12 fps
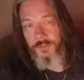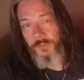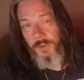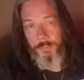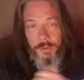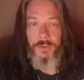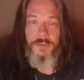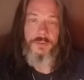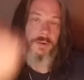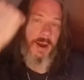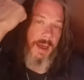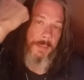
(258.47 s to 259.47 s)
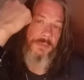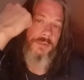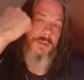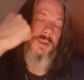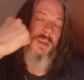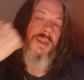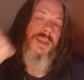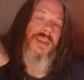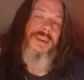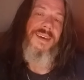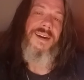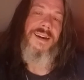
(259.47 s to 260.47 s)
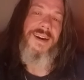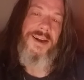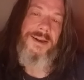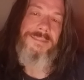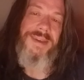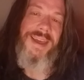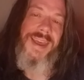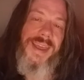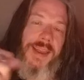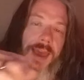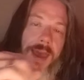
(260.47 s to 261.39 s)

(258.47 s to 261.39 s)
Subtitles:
So I broke the straps, and I